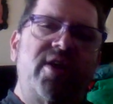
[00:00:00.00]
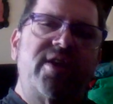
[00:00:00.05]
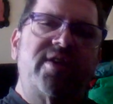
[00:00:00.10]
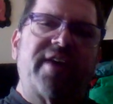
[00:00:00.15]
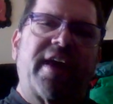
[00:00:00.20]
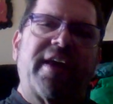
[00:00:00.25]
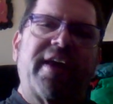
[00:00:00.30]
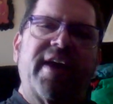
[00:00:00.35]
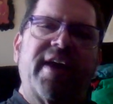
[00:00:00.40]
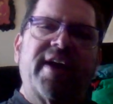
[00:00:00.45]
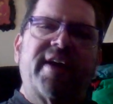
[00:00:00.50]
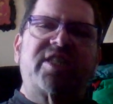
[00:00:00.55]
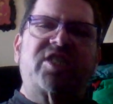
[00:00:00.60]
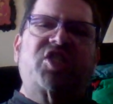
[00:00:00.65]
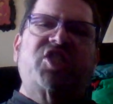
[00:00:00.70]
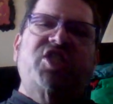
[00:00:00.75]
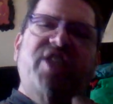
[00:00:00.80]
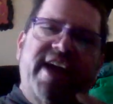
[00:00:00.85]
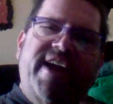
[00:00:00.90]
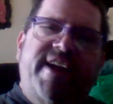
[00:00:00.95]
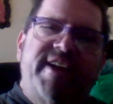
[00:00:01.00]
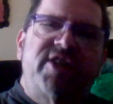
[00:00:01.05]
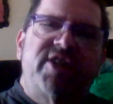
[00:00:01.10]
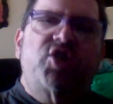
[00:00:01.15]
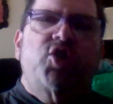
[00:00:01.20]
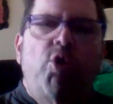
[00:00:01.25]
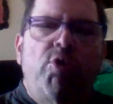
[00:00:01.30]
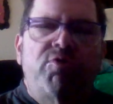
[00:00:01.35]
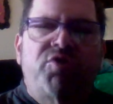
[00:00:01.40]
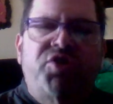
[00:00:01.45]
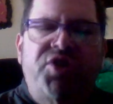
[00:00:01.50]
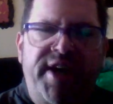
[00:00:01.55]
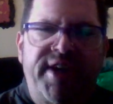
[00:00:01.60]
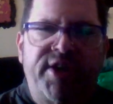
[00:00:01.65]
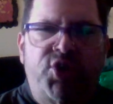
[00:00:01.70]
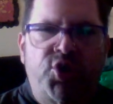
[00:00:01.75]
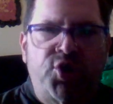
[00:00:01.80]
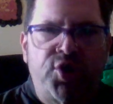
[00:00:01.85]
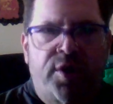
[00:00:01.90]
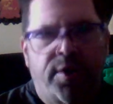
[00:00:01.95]
a stinking school
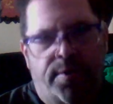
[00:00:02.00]
teacher.